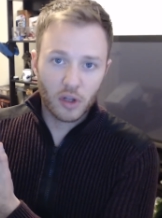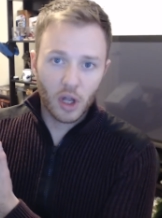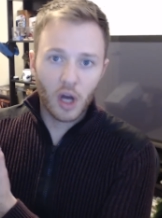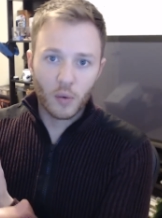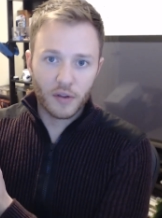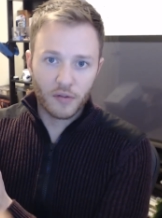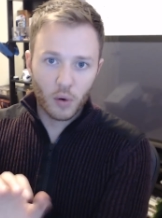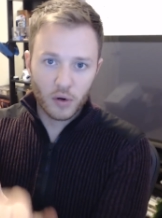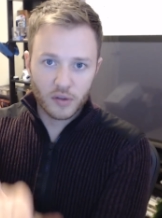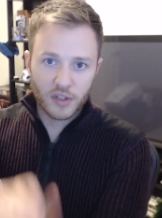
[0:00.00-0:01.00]
along with, of
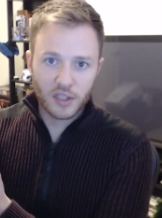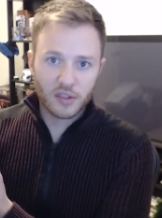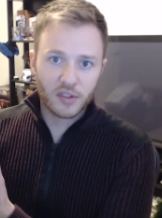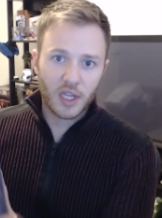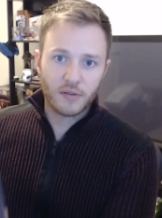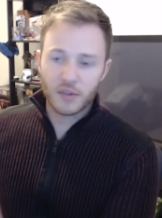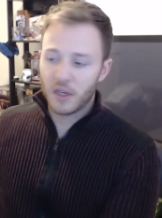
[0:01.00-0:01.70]
course, the disc sleeves